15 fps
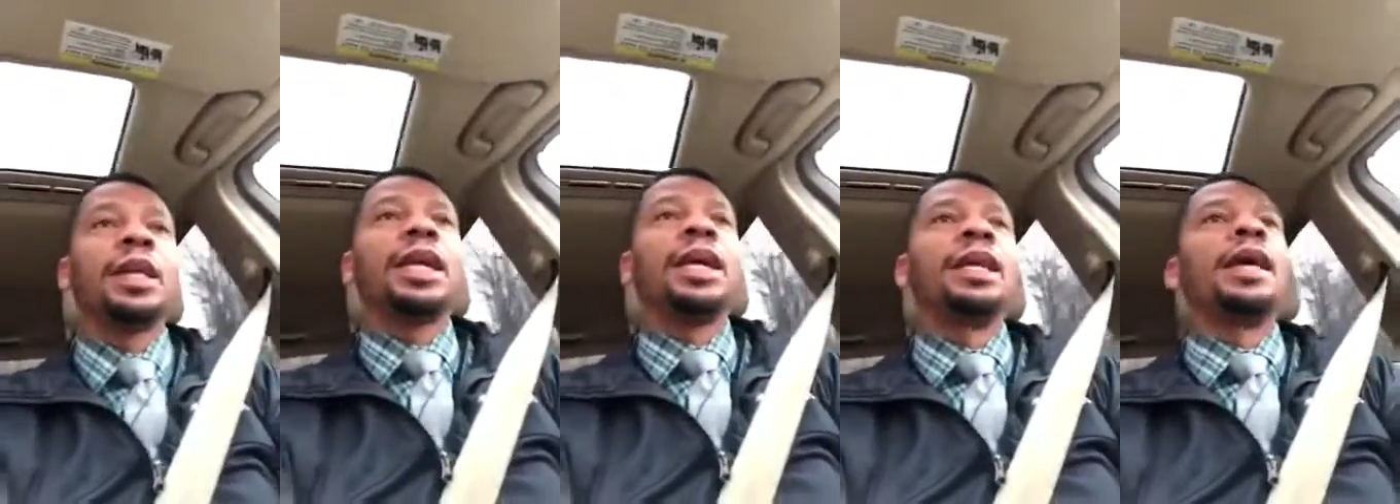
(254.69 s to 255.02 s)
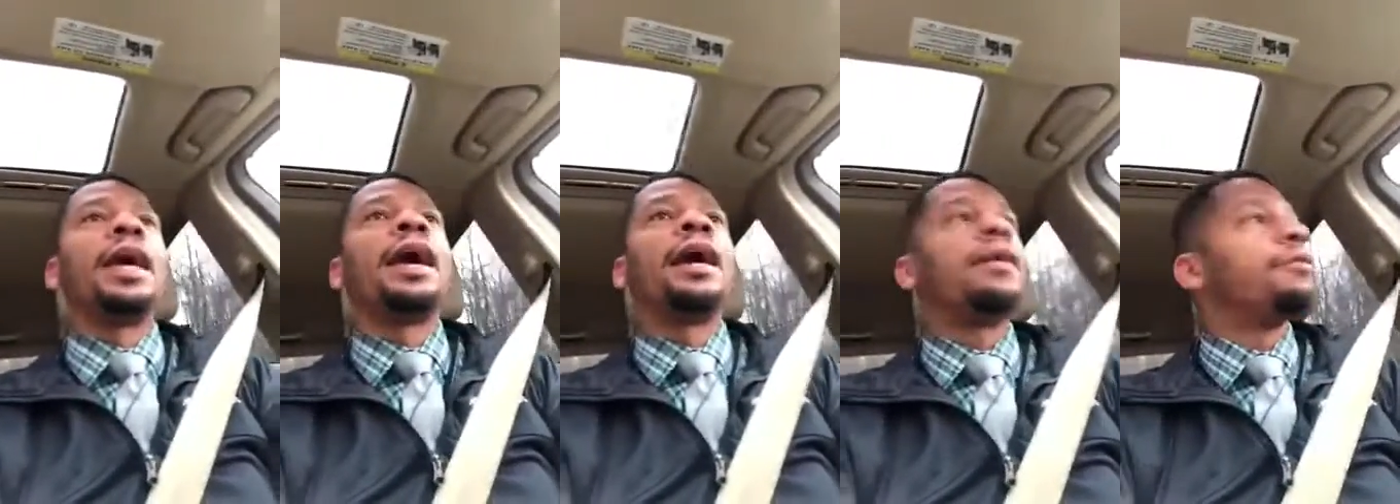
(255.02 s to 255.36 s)

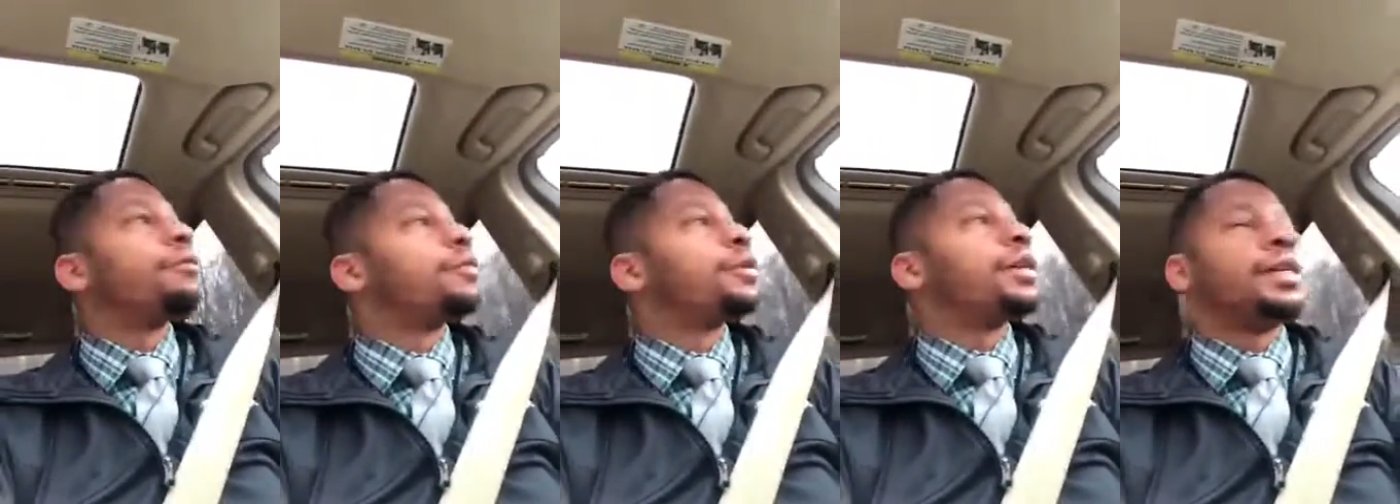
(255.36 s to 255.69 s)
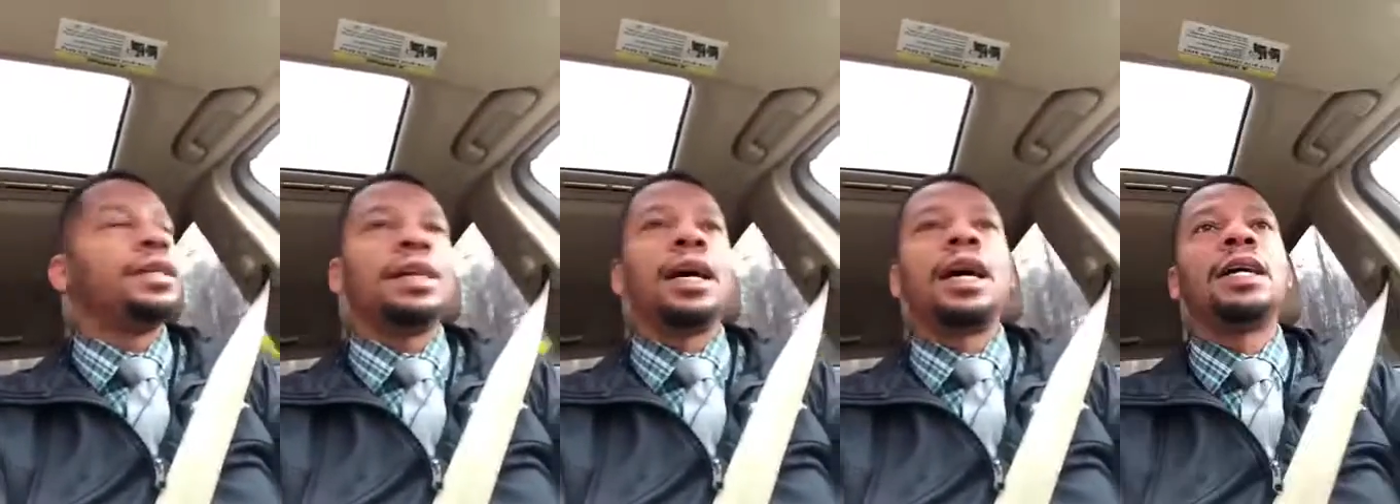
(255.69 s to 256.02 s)
in
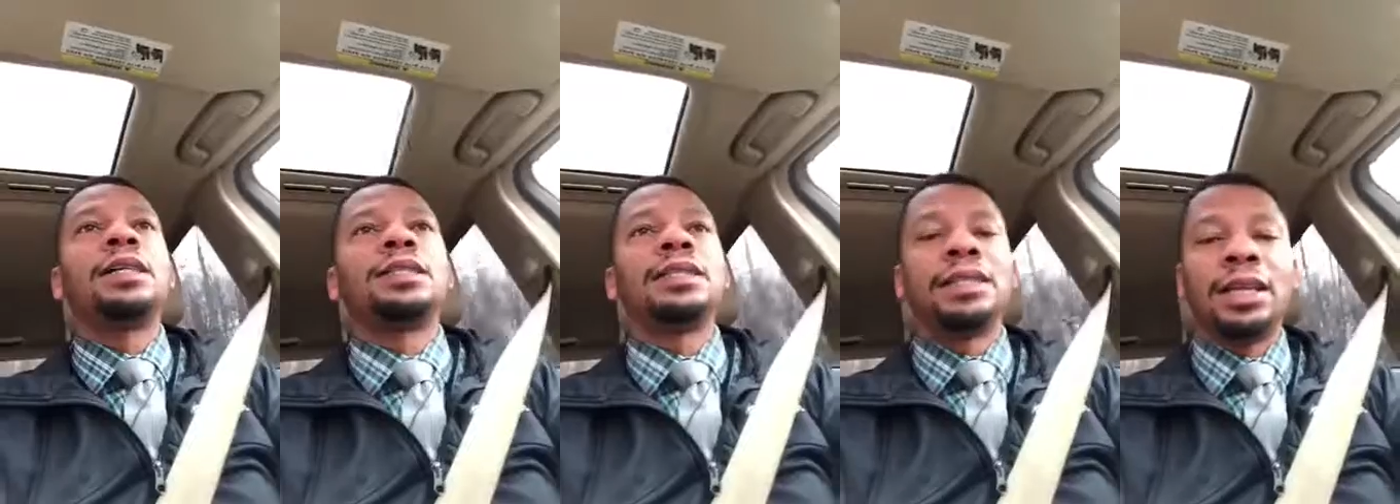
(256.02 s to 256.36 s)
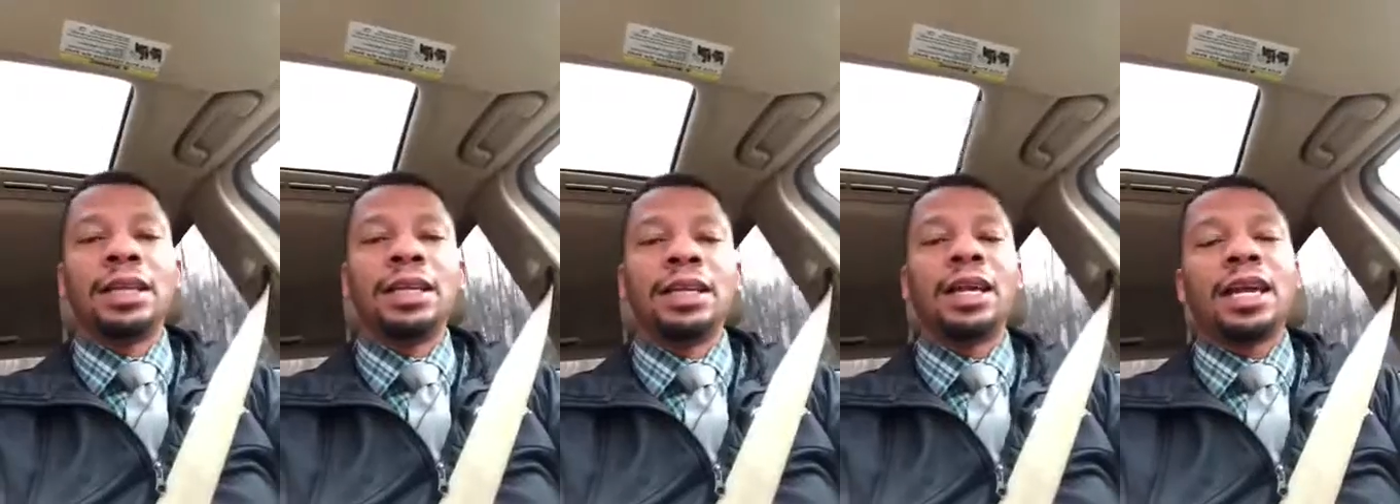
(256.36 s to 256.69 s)
every
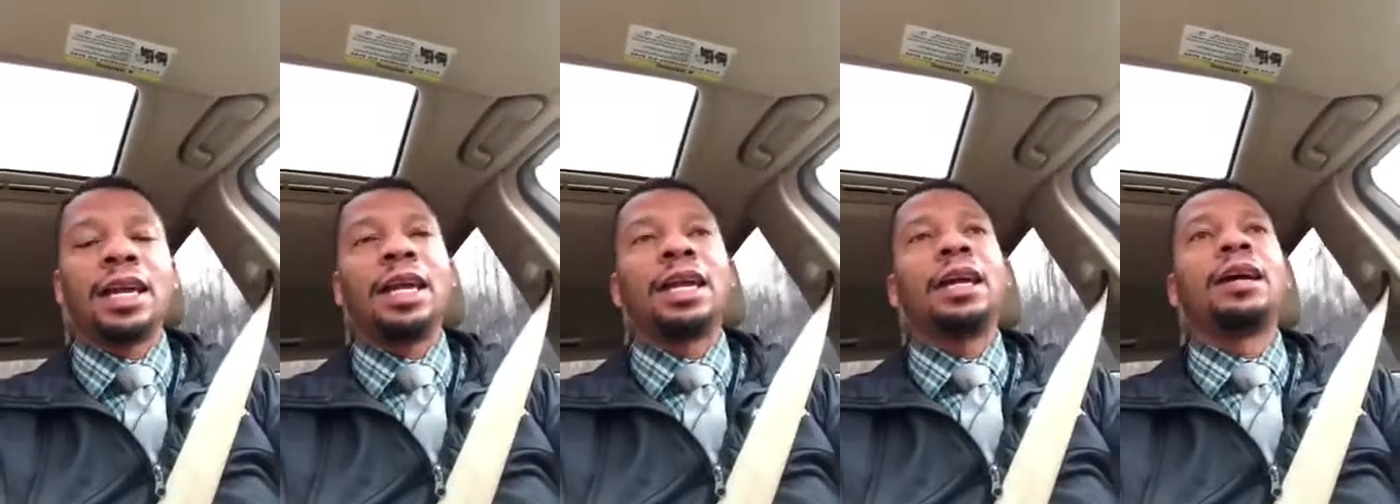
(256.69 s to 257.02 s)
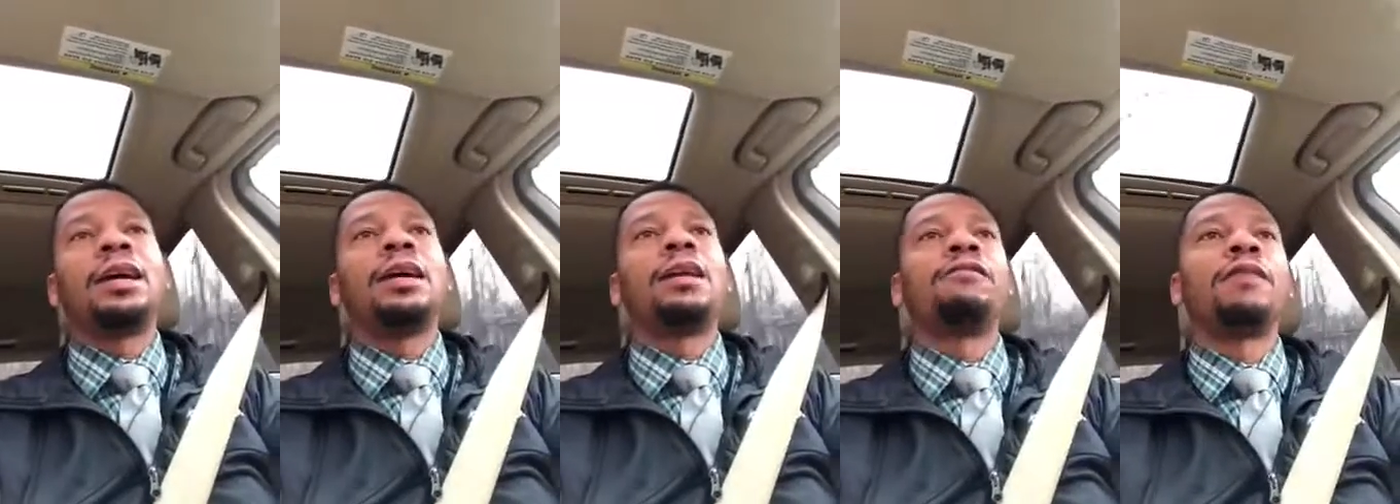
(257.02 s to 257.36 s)
city
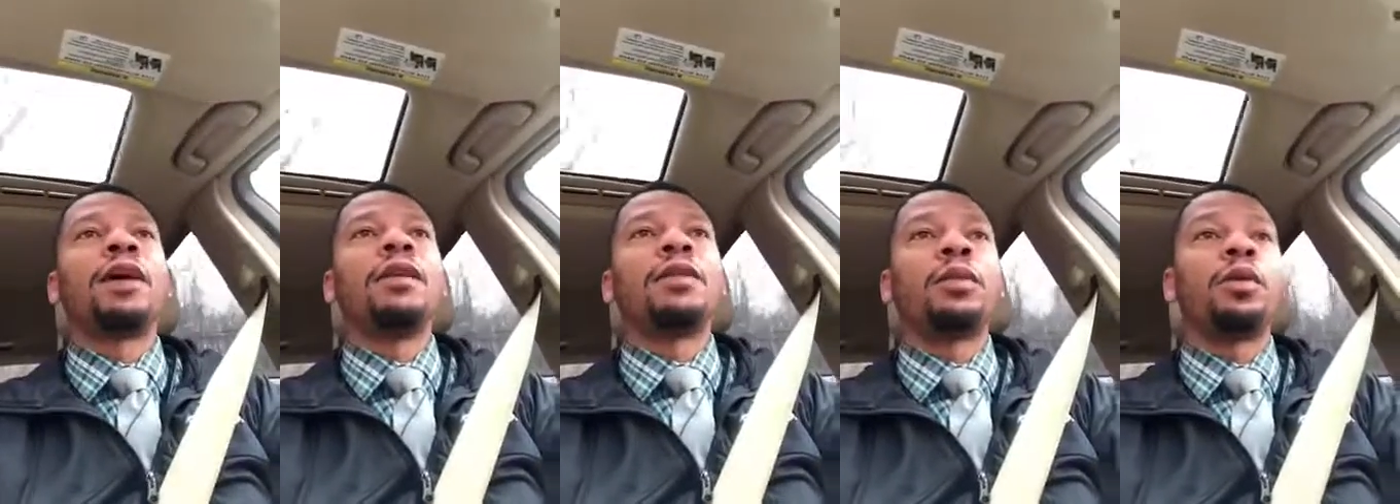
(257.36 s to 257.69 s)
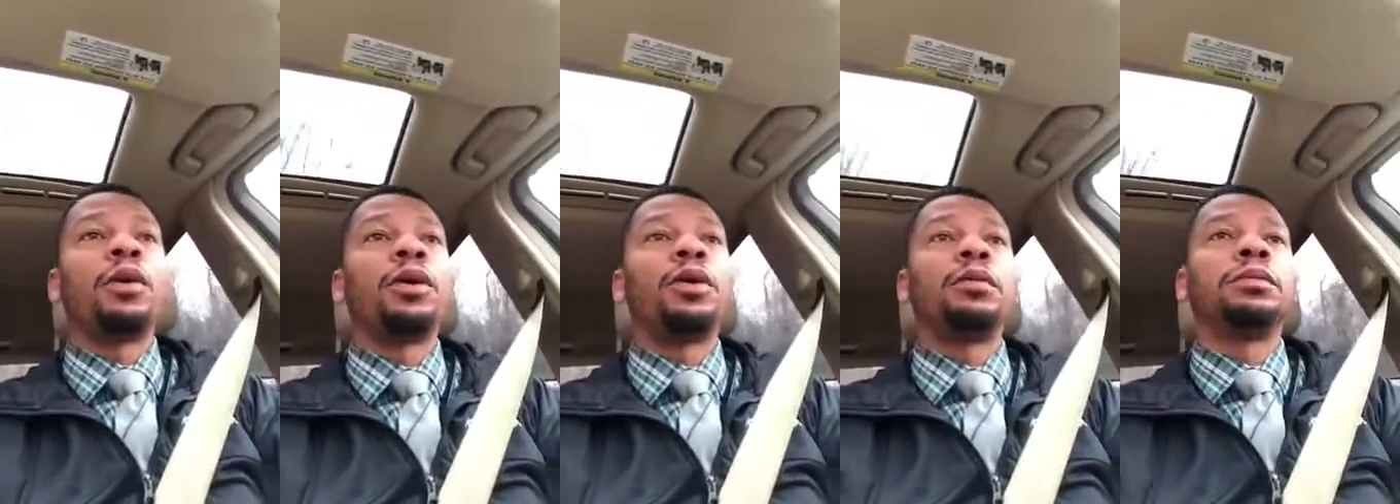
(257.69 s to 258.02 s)
around the
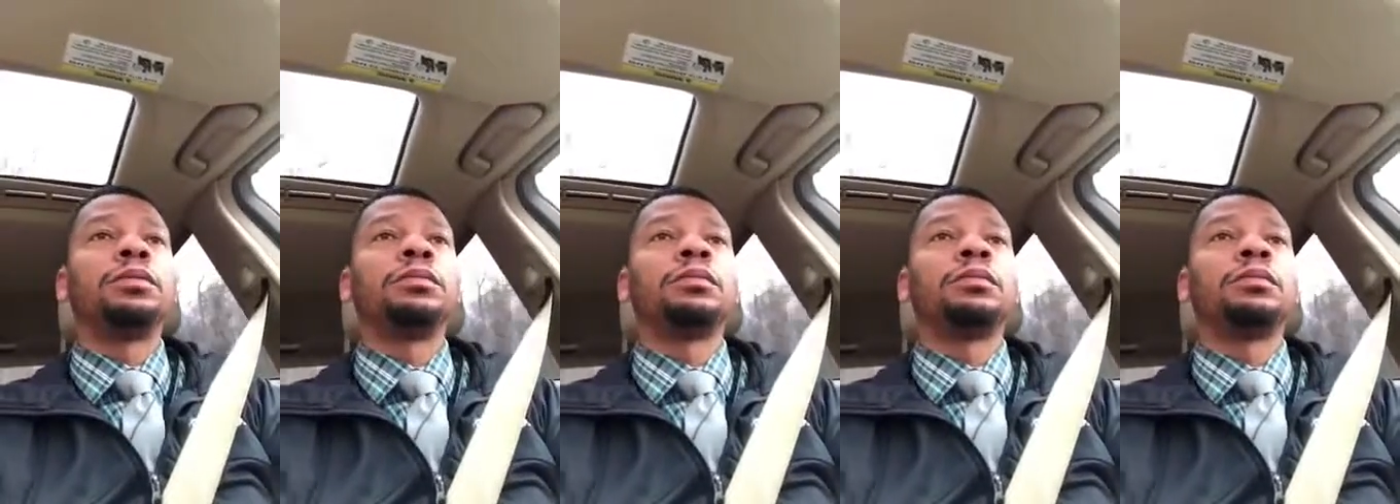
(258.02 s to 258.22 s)
world.